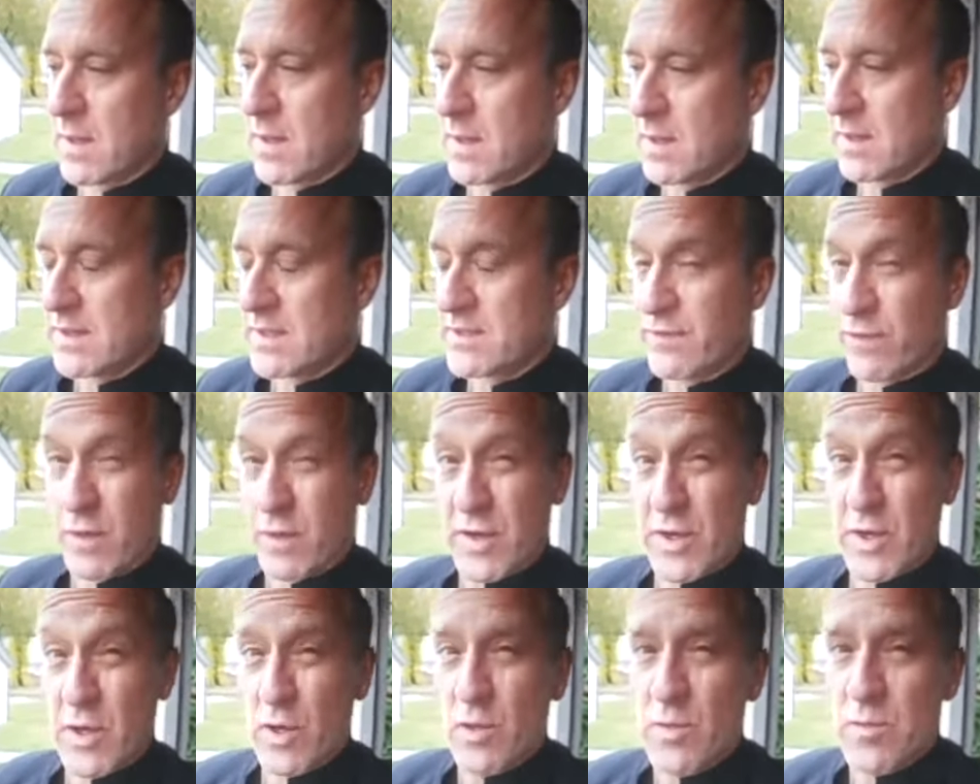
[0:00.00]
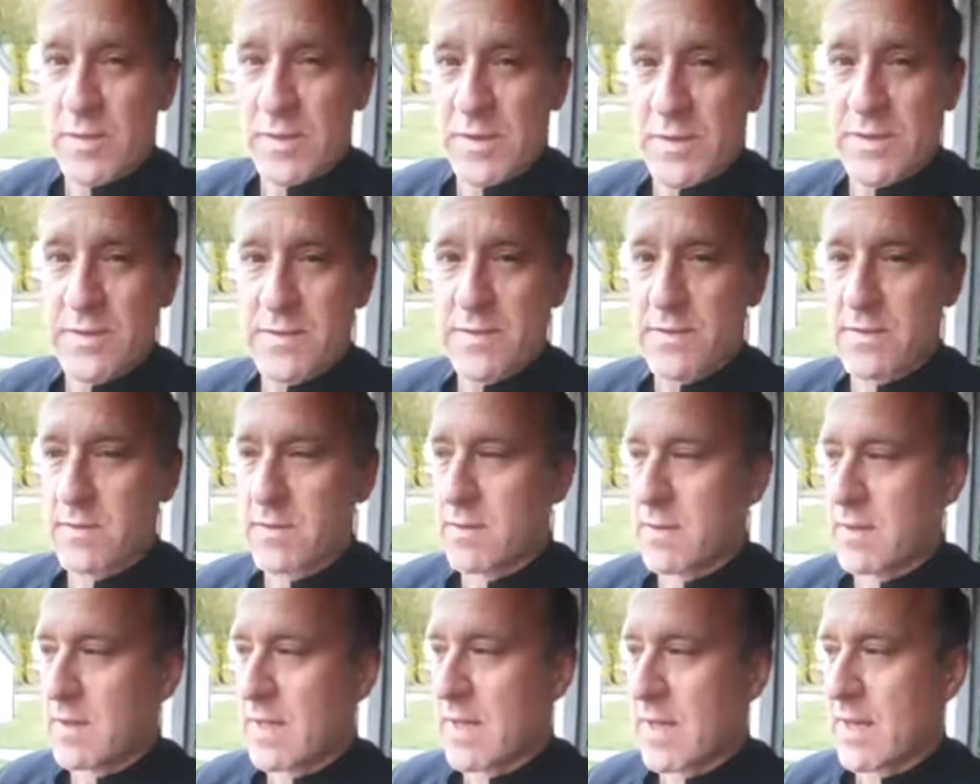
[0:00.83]
at least for humans,
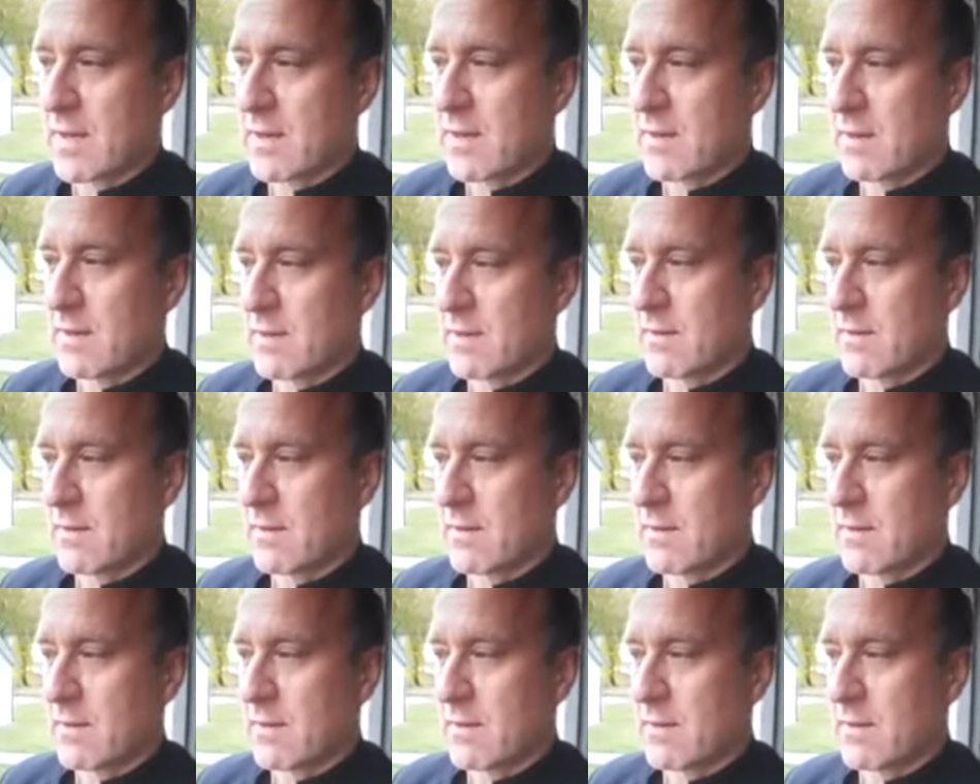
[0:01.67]
that